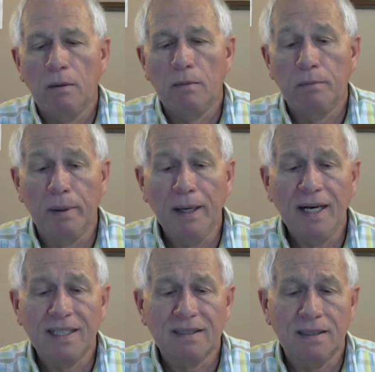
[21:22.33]

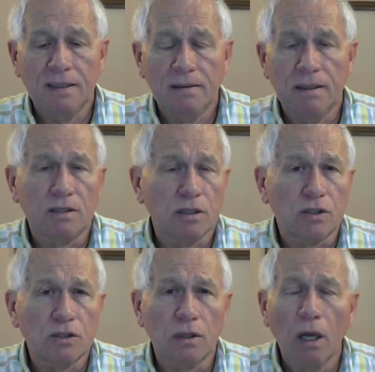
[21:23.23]
but it's a
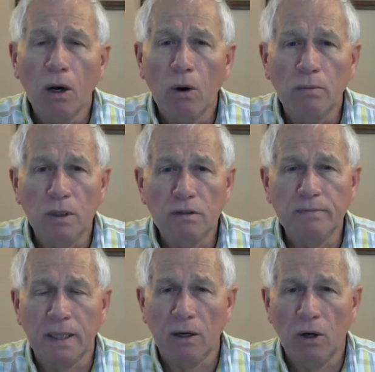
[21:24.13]
slow
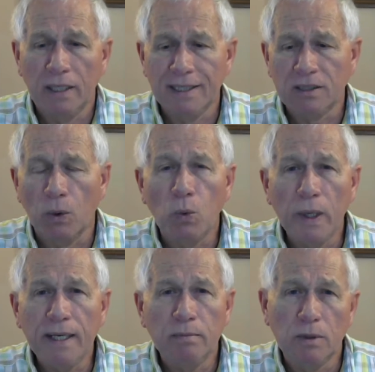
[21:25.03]
movement, or it's a
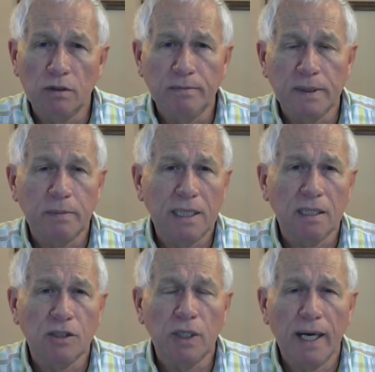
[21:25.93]
weak movement,
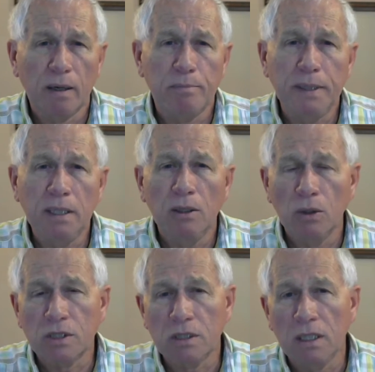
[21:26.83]
because you got a
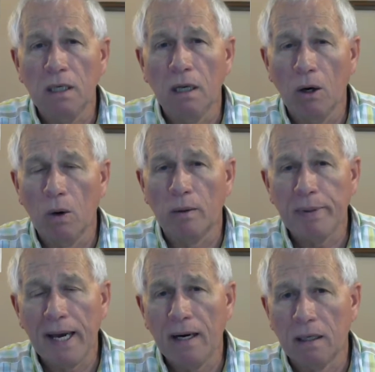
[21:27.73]
BOC lower
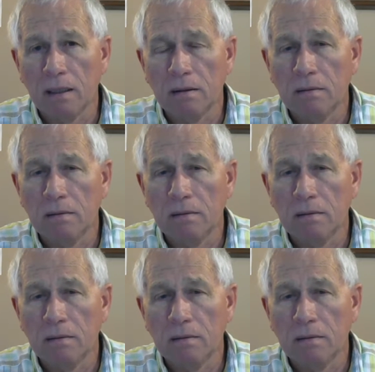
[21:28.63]
pattern.